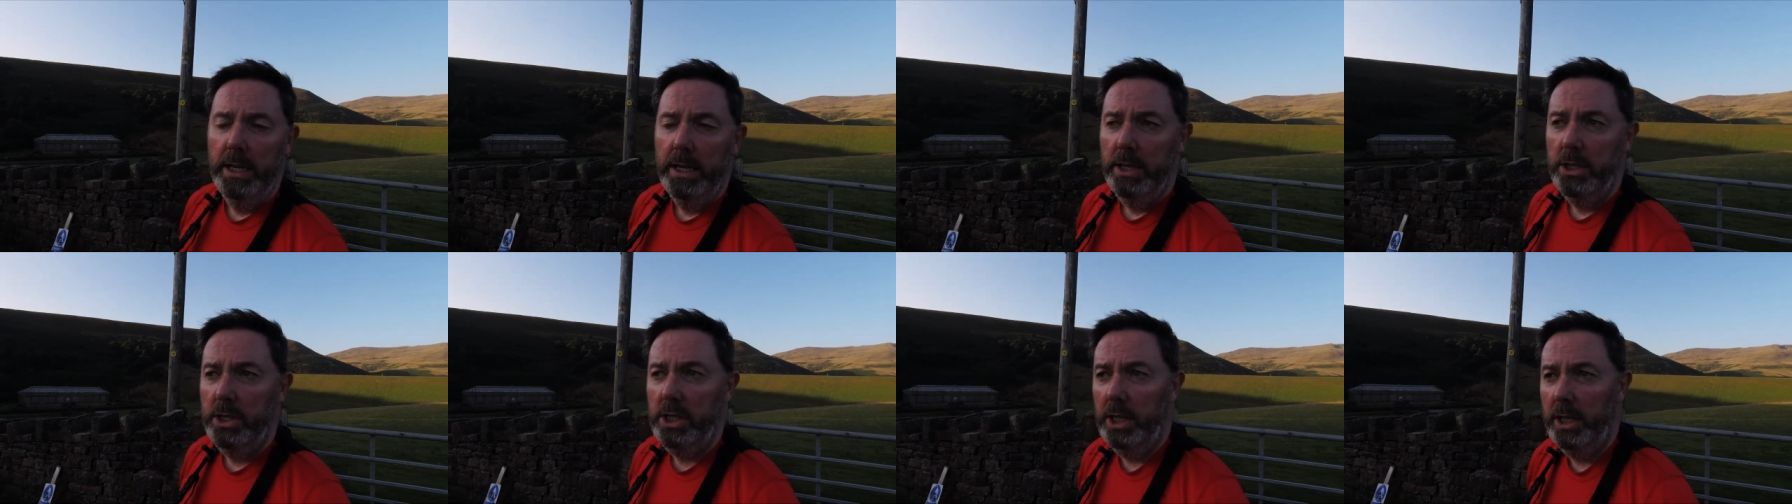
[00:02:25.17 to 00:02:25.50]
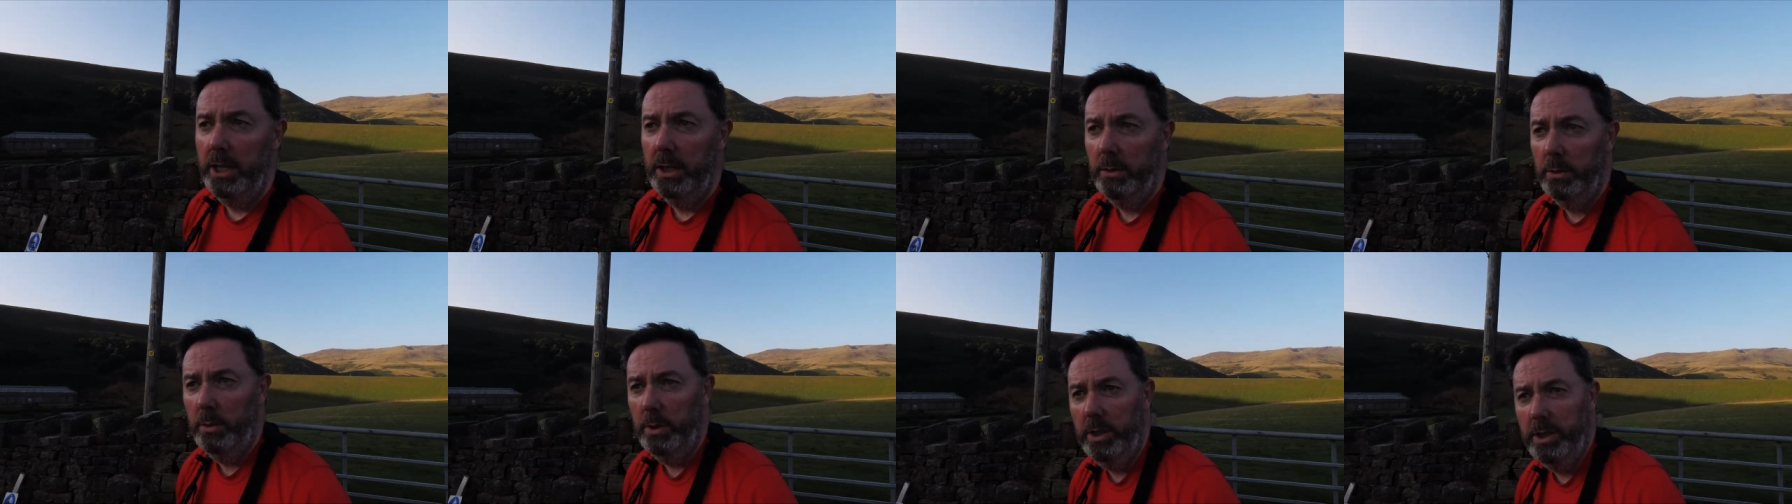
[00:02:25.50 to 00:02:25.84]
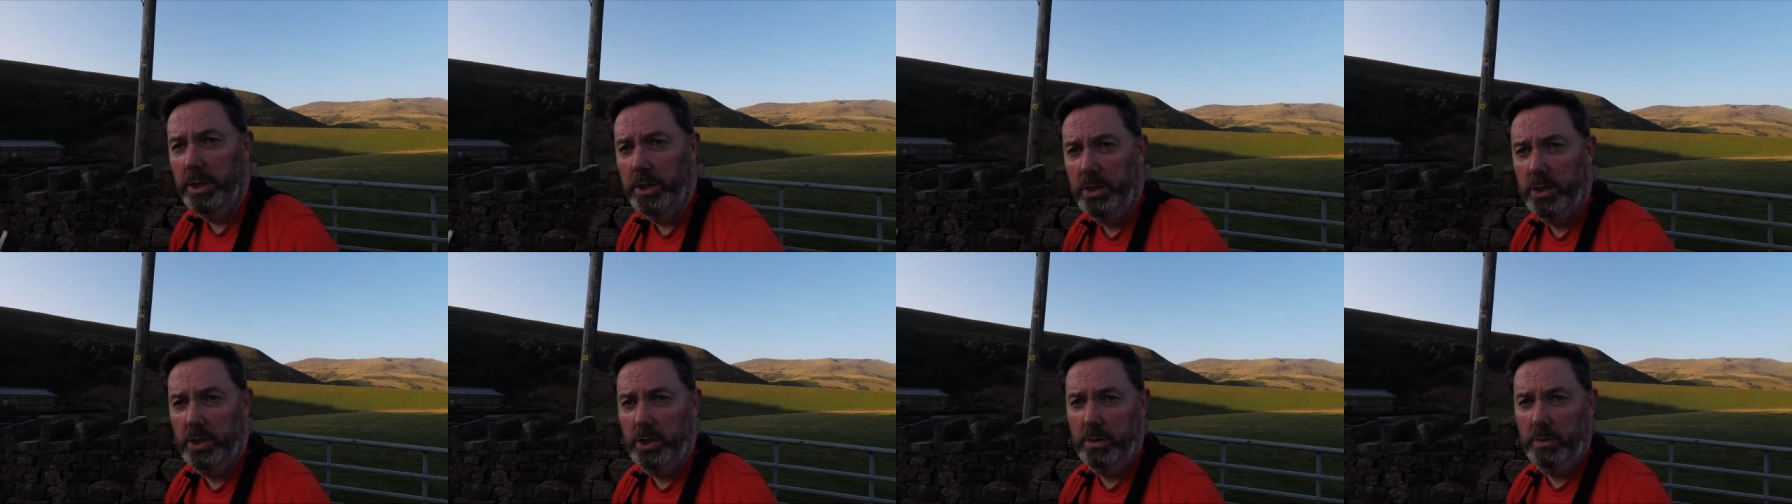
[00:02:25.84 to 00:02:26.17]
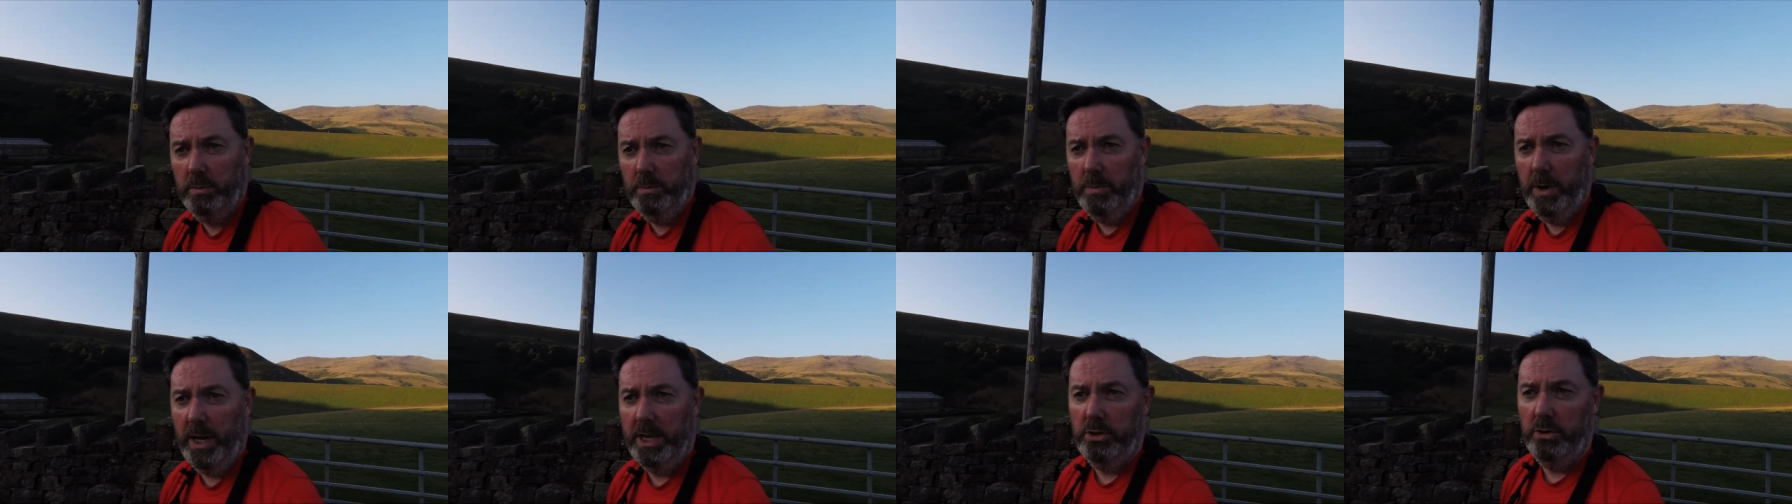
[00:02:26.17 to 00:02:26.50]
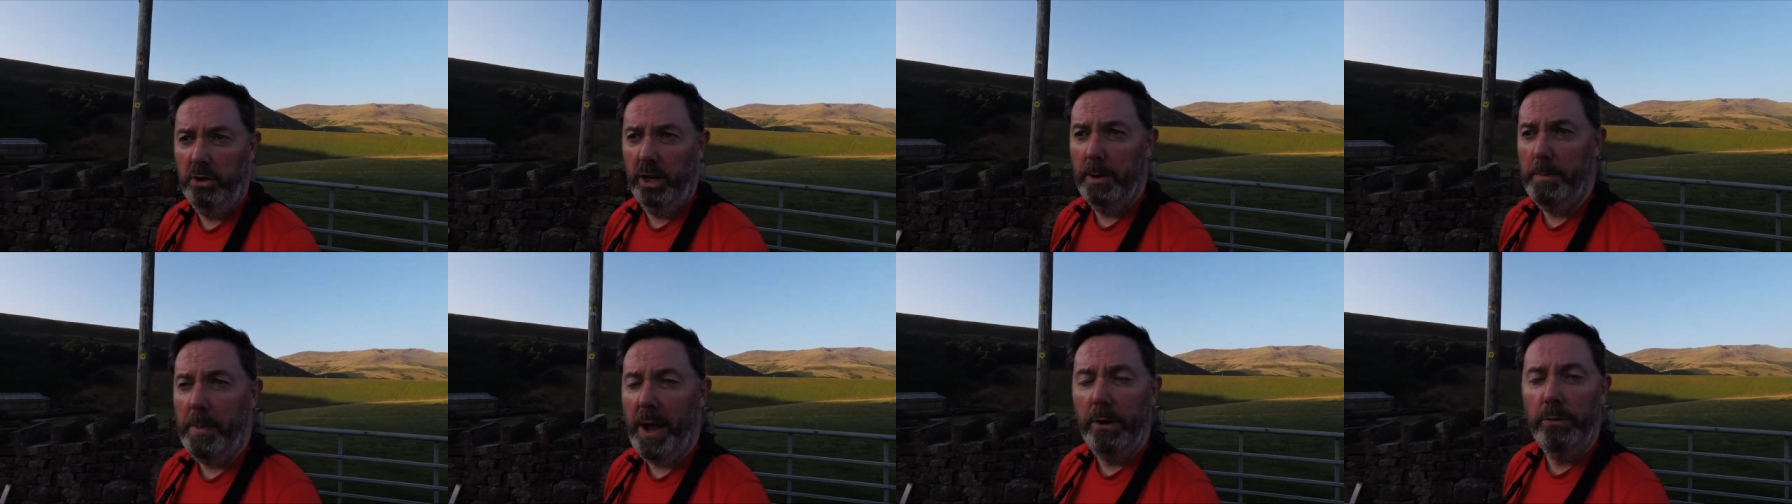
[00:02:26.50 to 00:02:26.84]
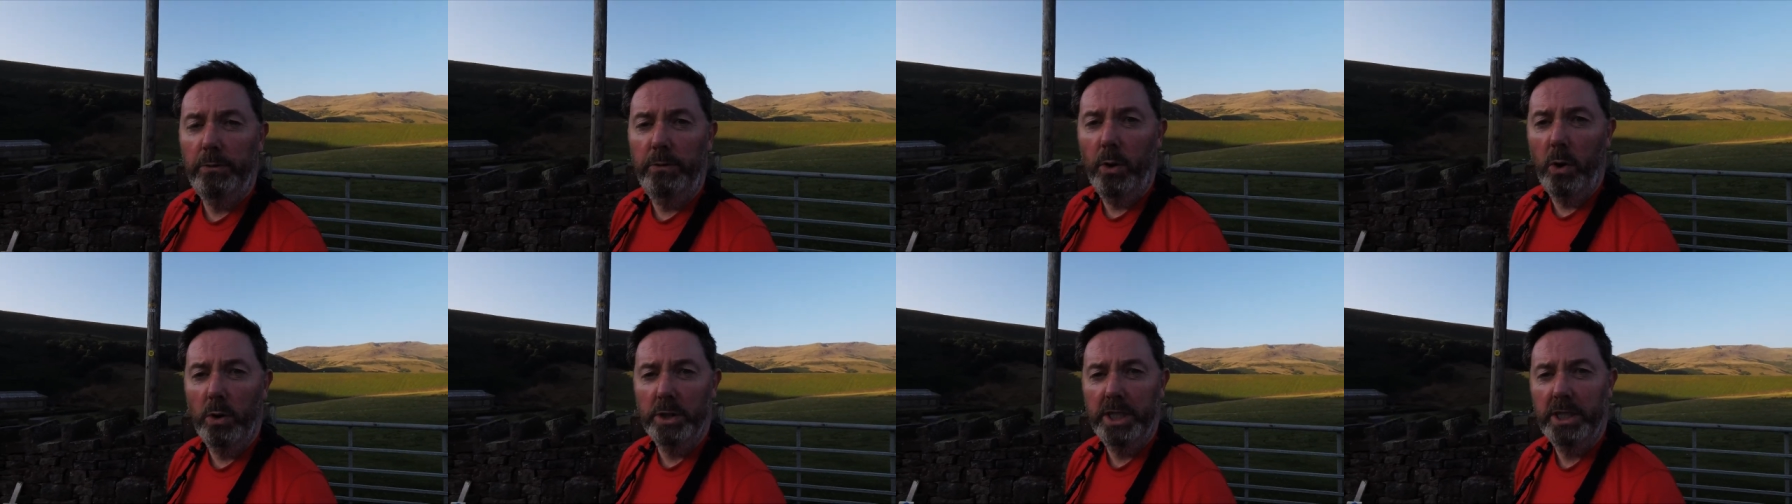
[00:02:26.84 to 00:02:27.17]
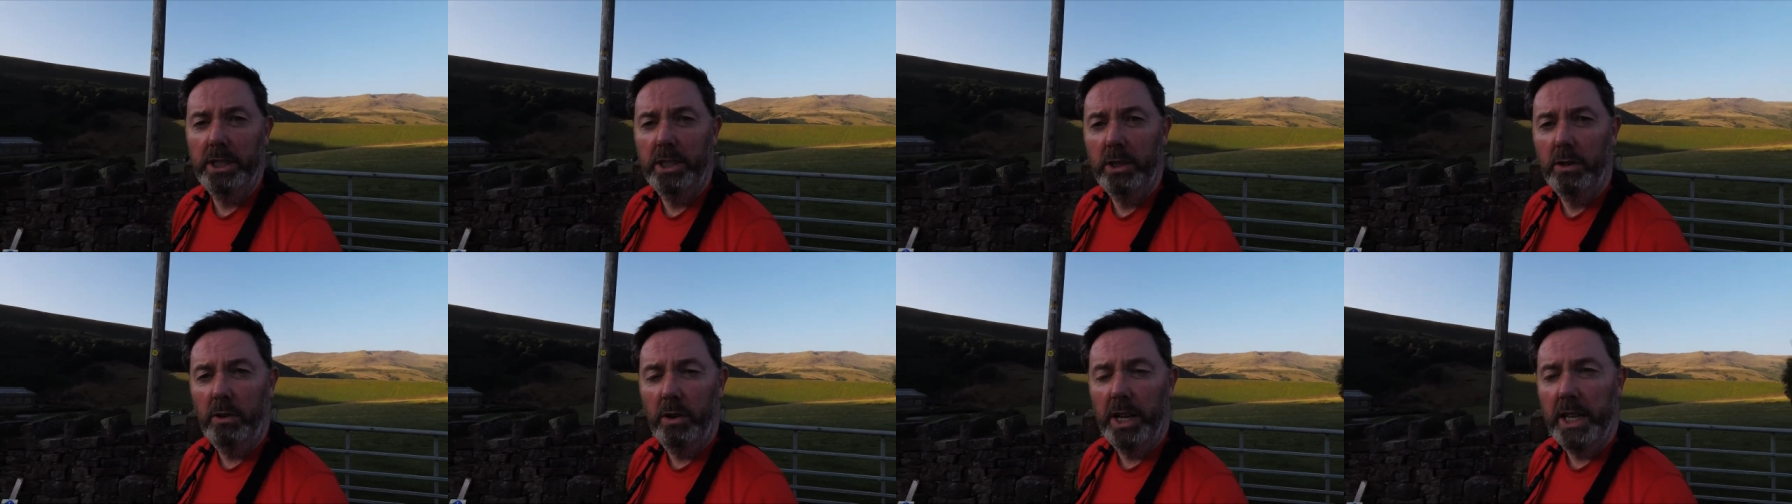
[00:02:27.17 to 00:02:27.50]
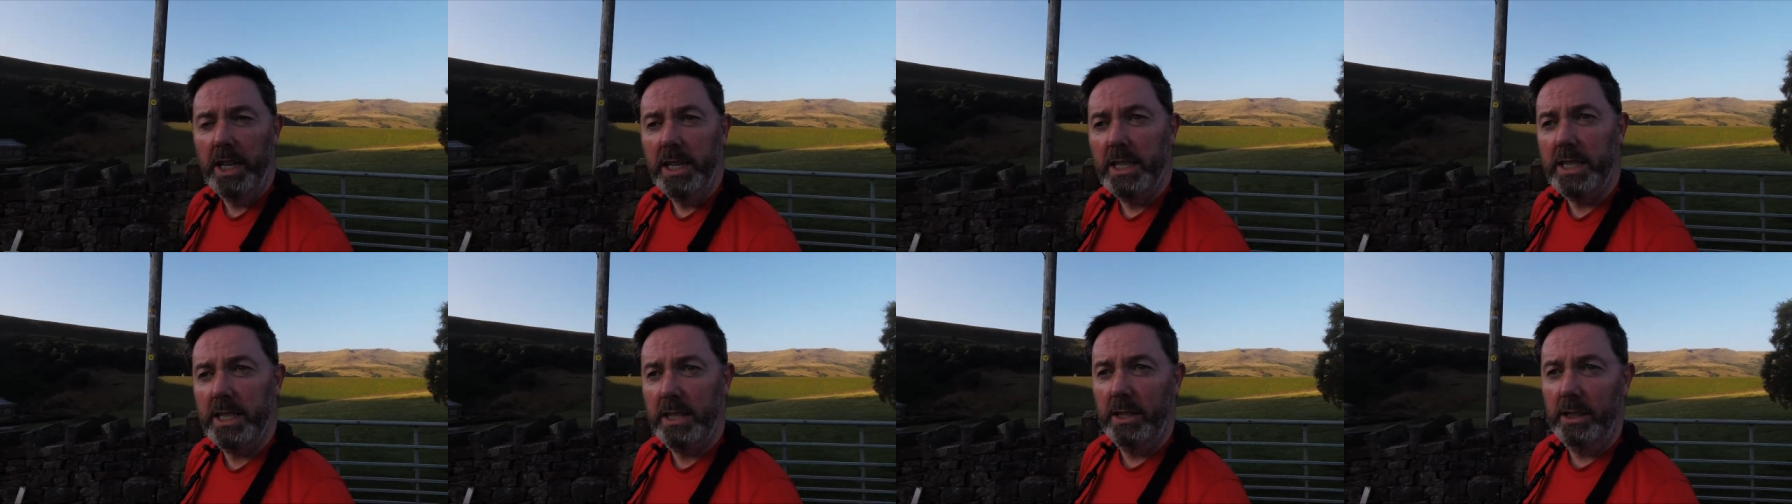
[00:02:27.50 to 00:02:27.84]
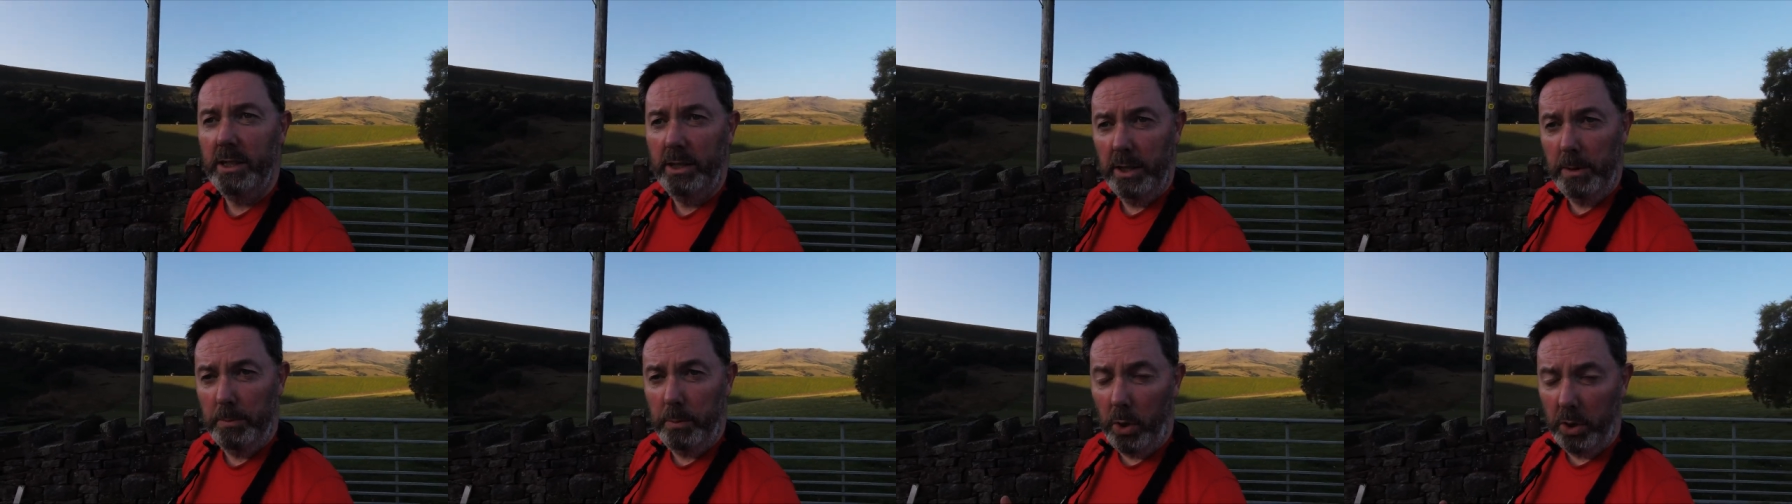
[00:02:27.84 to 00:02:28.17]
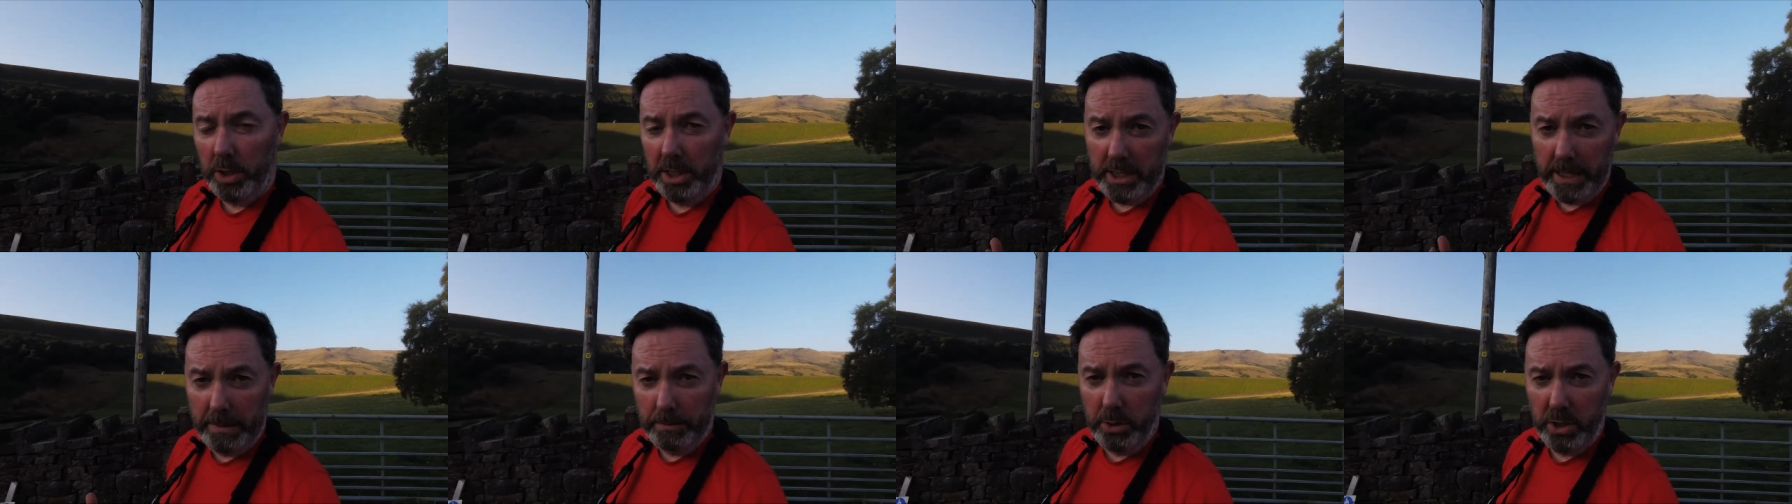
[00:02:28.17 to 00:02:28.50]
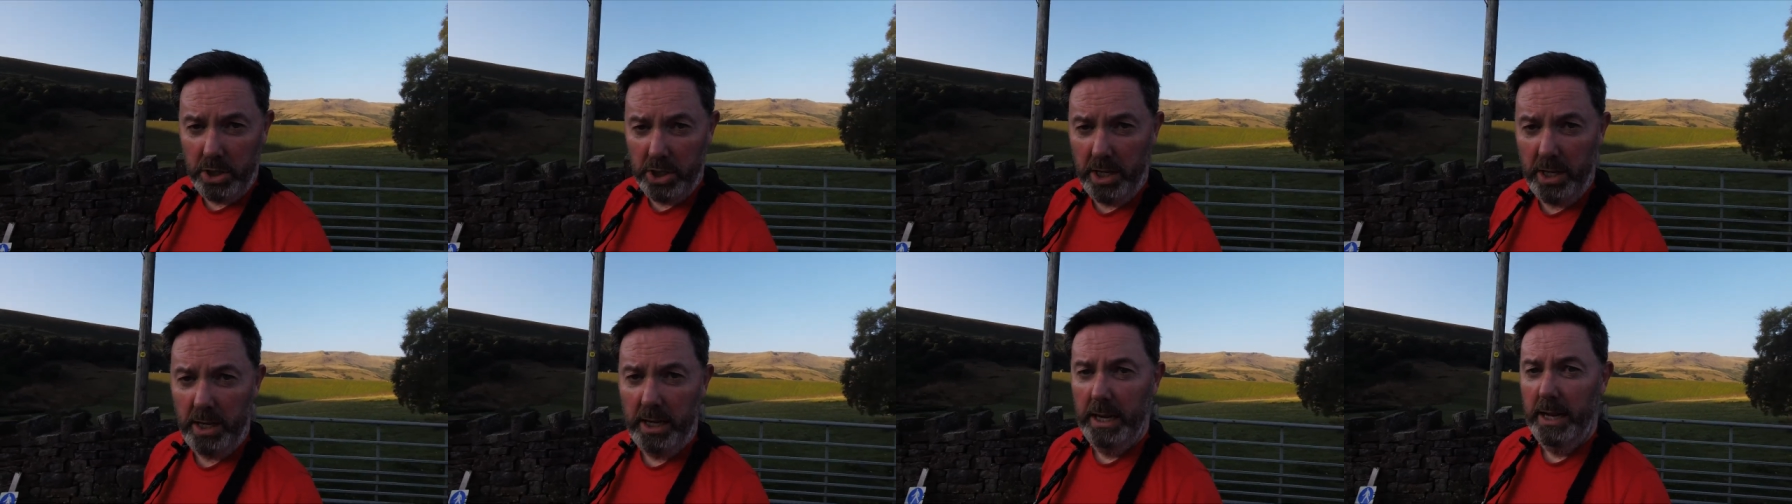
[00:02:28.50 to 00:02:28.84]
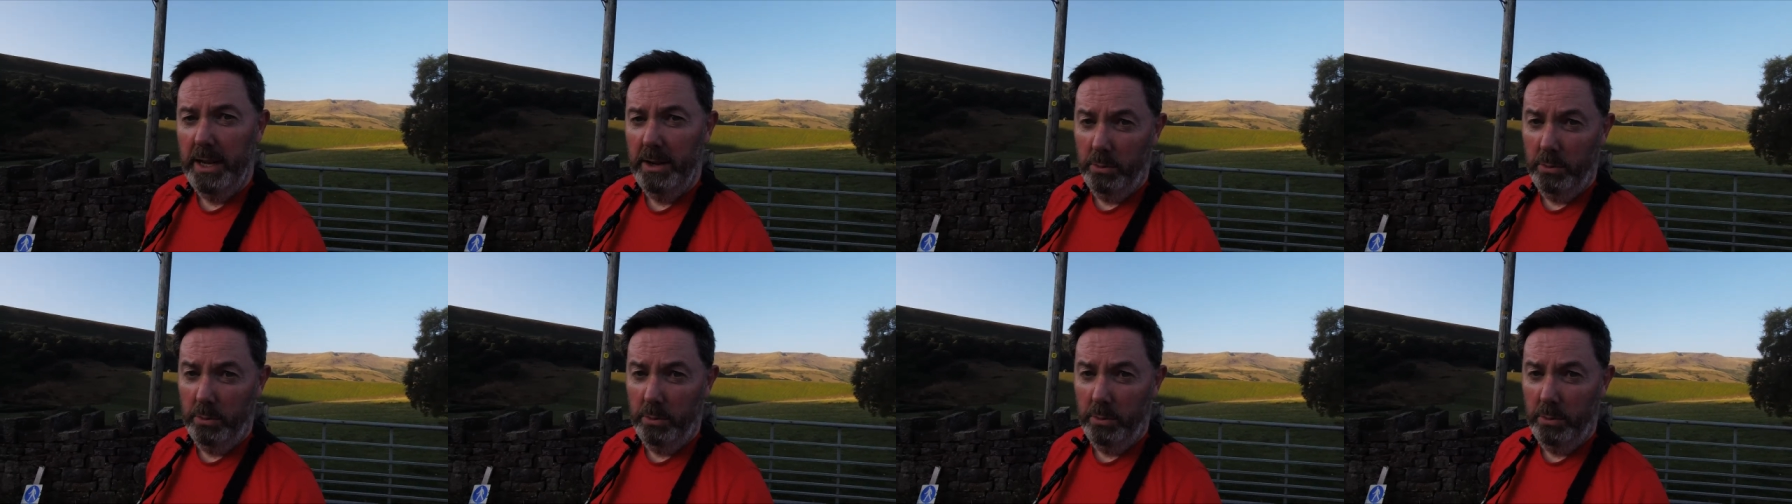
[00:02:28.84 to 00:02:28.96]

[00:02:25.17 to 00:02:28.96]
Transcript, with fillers: she was measuring about forty degrees on her body temperature,